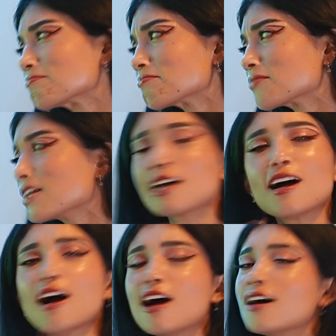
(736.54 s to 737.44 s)
like,
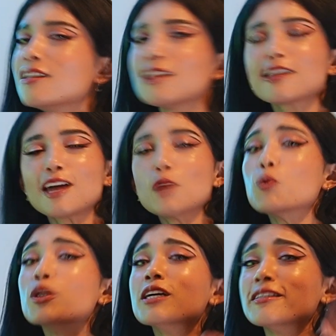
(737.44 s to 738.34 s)
like I
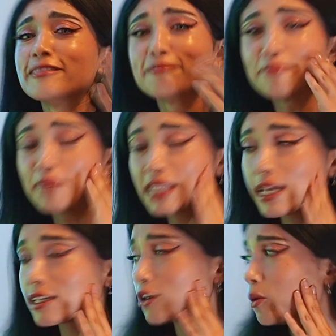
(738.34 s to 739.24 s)
wouldn't be
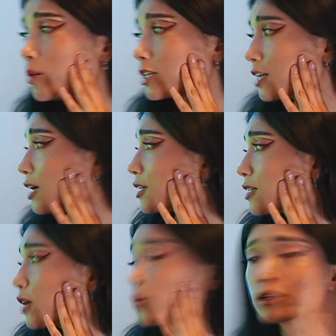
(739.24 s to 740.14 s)
like, oh my God,
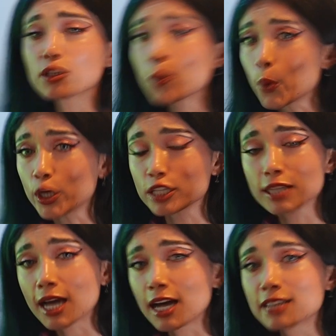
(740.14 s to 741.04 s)
I want to wear
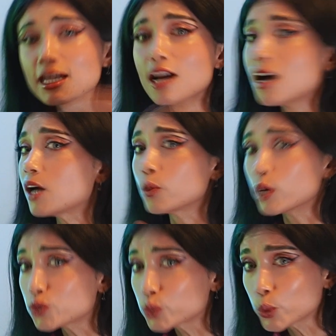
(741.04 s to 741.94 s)
that. I
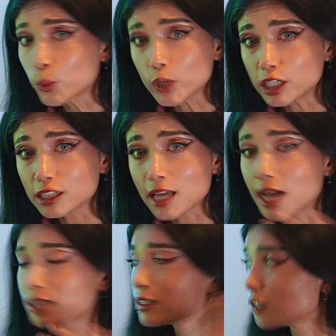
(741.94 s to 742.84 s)
want you to wear
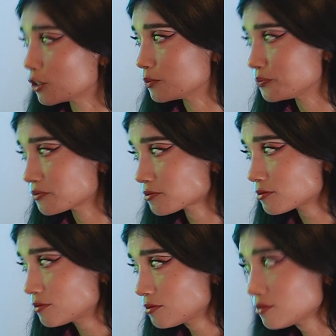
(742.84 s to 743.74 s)
that. No.
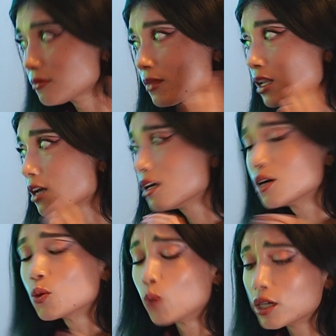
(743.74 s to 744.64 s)

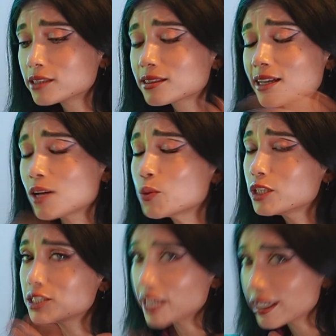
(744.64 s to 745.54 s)
What can we
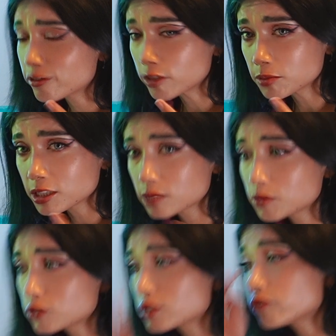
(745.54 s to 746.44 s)
take from this
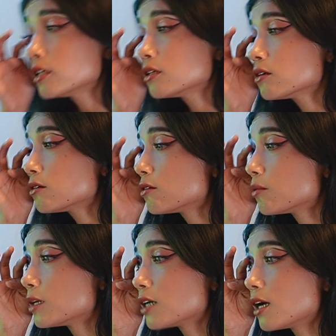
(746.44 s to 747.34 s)
music video? Oh,
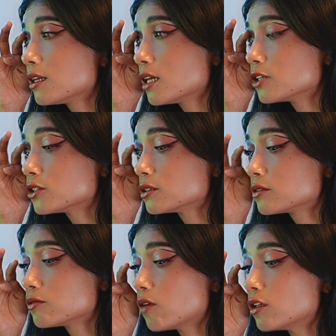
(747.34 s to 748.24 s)
my eyelash
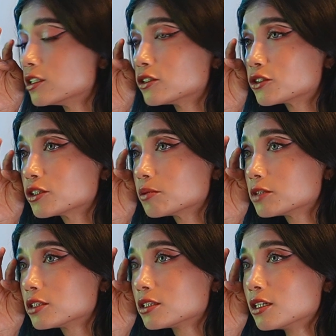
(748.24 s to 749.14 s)
is falling or something.